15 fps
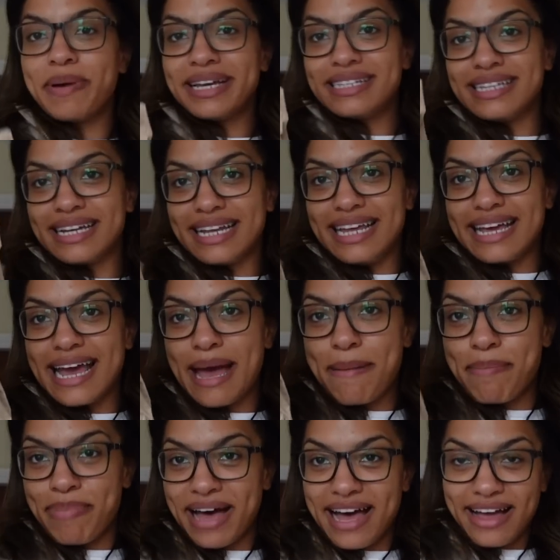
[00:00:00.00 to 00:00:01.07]
basically
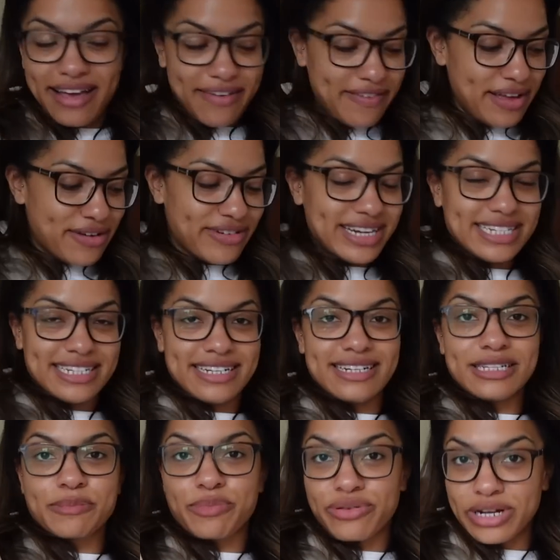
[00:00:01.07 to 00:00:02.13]
get a bag of
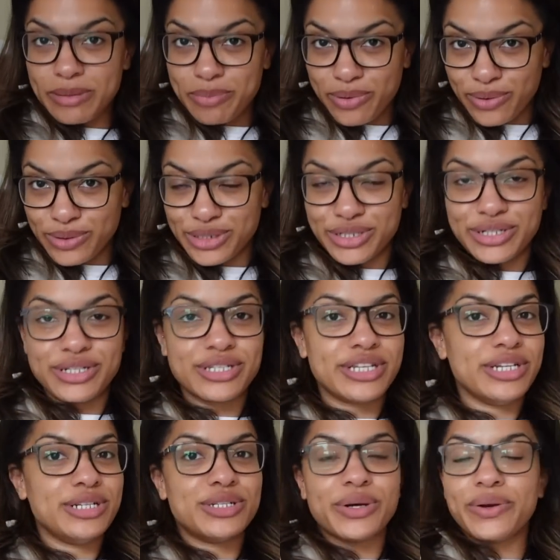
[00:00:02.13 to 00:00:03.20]
ingredients, pre-portioned, so
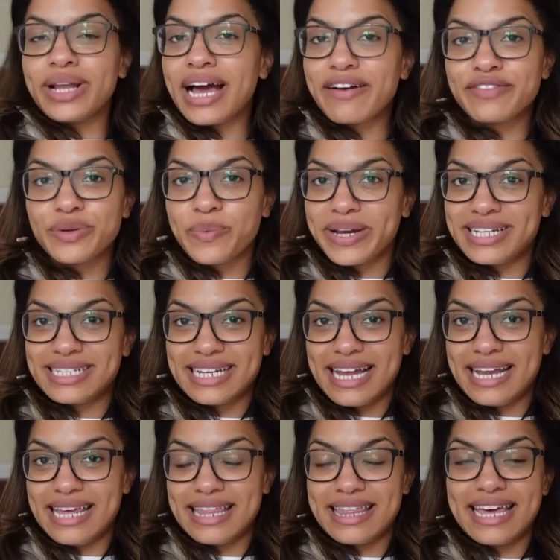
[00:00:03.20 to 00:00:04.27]
that you don't have to waste
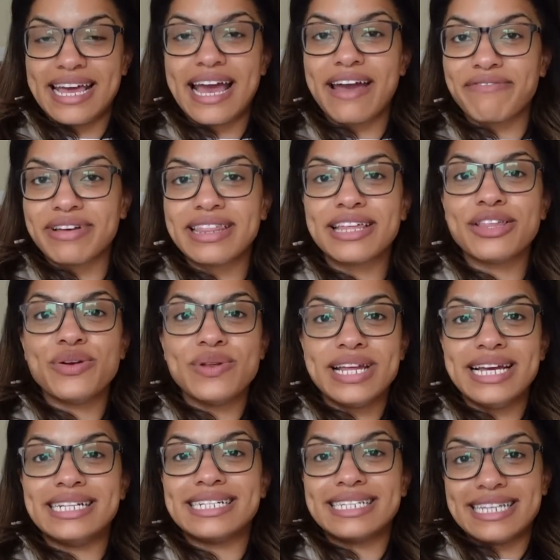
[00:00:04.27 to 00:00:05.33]
anything. Everything you
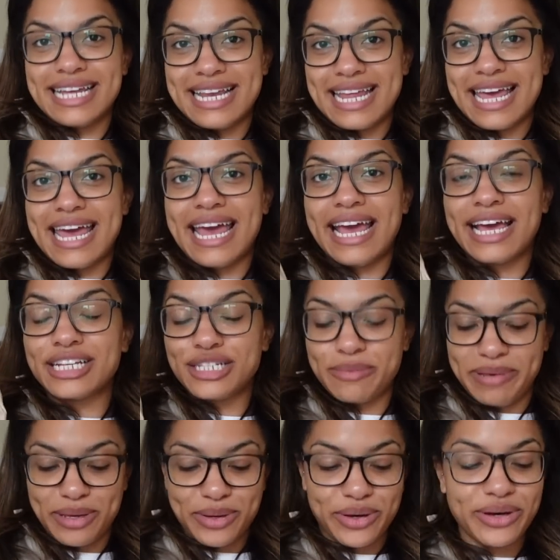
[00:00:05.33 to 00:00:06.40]
need is in here to
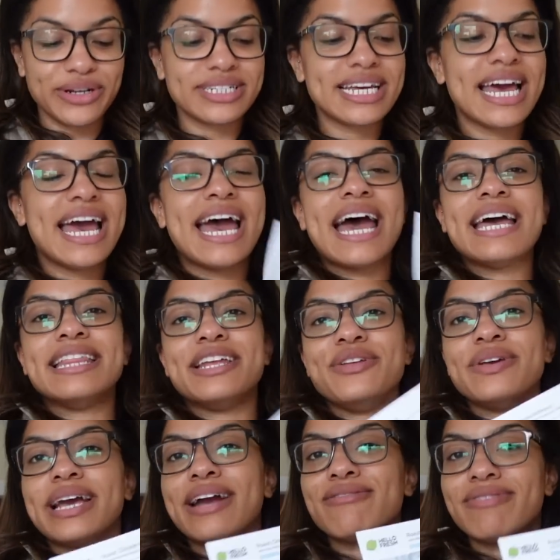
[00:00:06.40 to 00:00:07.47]
be cooked. And then
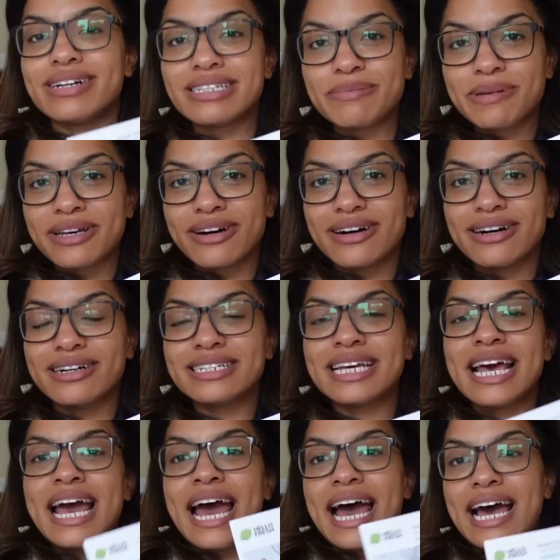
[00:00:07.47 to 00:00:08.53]
you get a recipe card
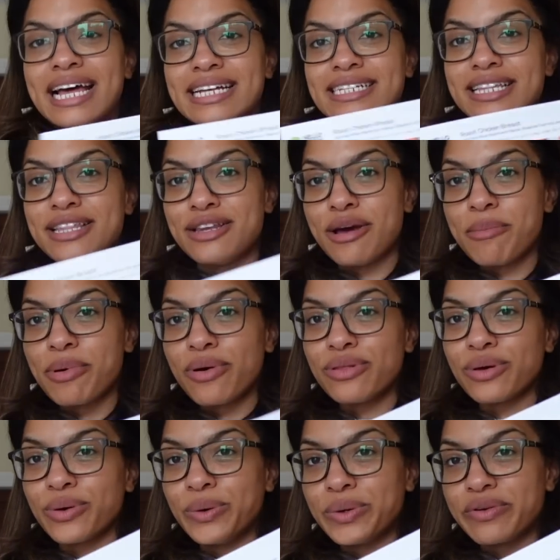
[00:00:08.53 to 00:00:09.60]
and the number on
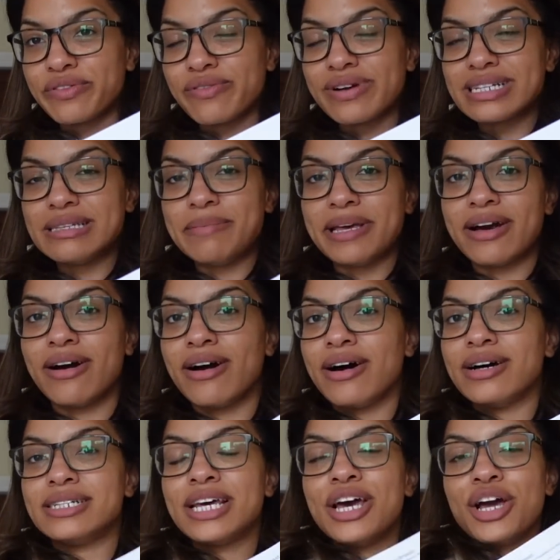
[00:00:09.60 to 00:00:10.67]
the corner of the recipe
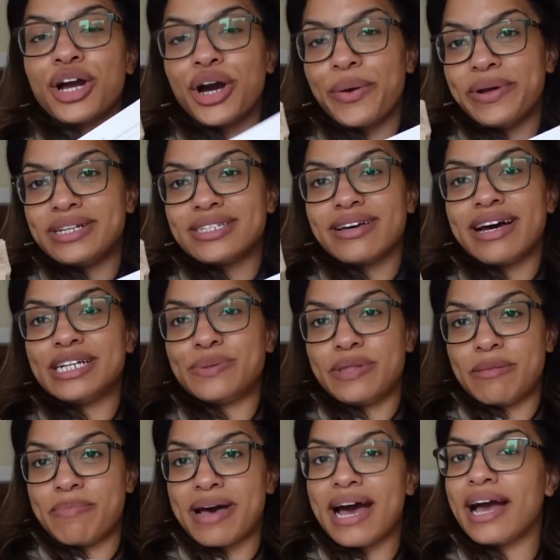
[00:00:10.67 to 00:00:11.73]
card coincides with
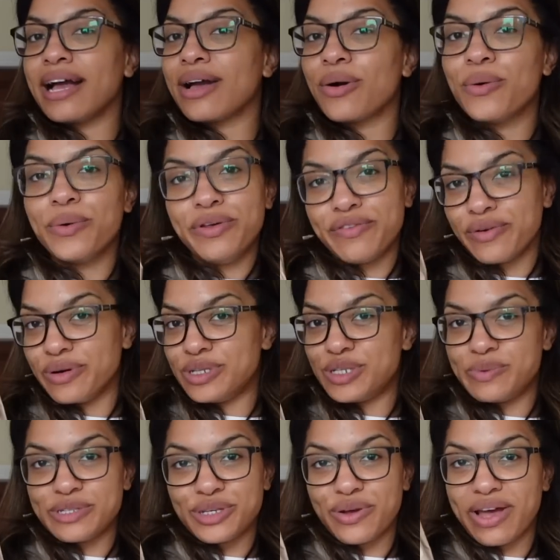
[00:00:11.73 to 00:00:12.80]
the bag. All you've got to
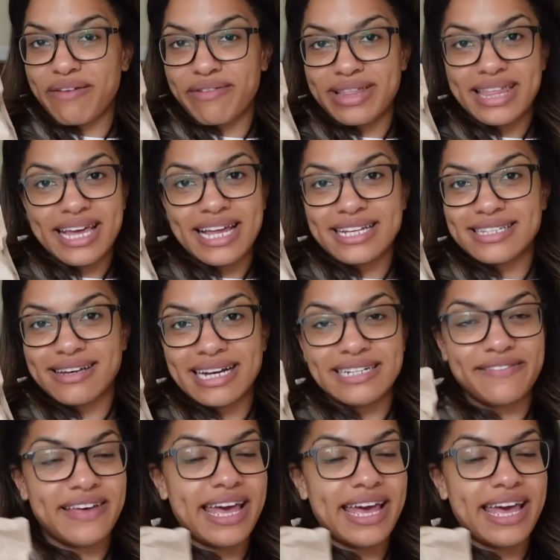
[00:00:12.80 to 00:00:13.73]
do is cook everything inside of